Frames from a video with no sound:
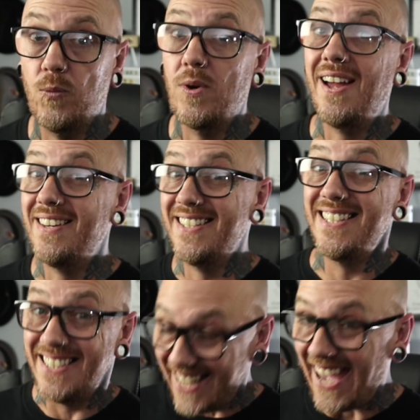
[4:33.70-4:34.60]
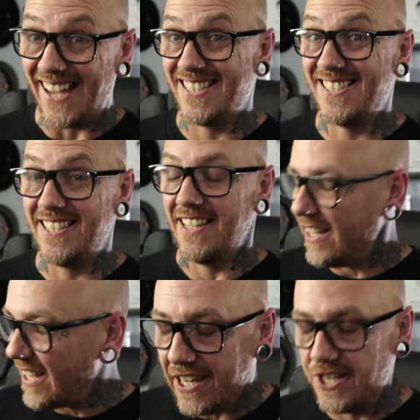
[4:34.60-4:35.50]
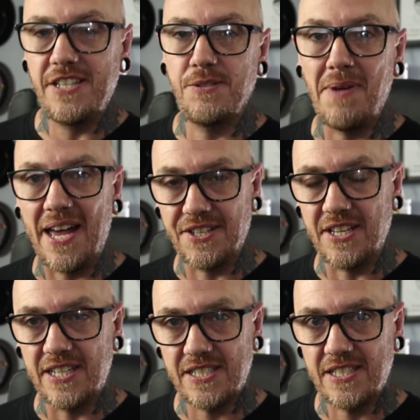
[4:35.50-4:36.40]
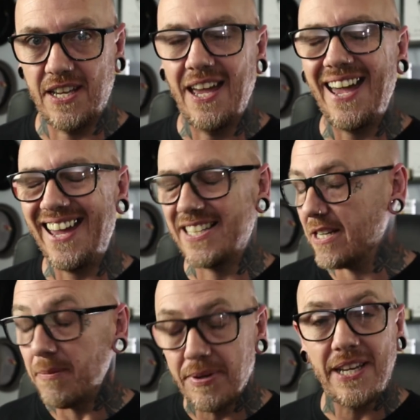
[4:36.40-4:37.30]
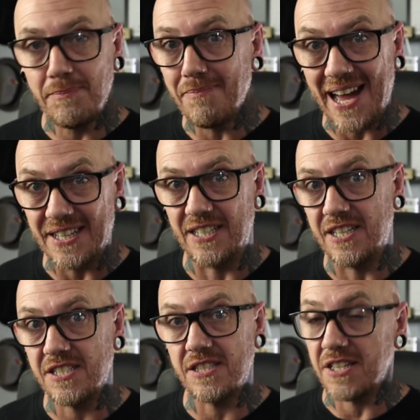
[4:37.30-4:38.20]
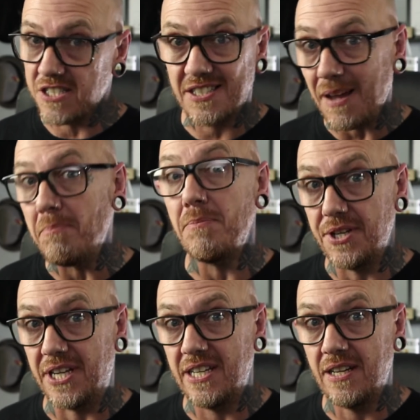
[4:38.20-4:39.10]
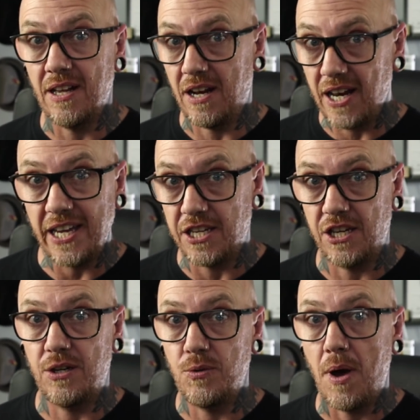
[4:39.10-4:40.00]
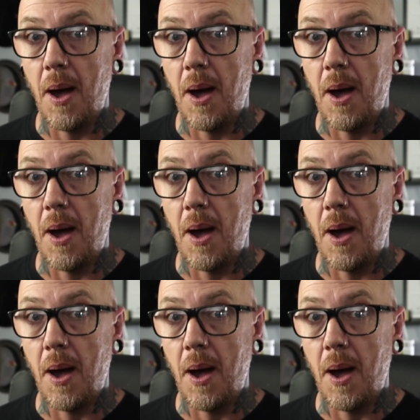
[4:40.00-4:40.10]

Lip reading: Well, yes, it is madness. It's complete madness that somebody like you,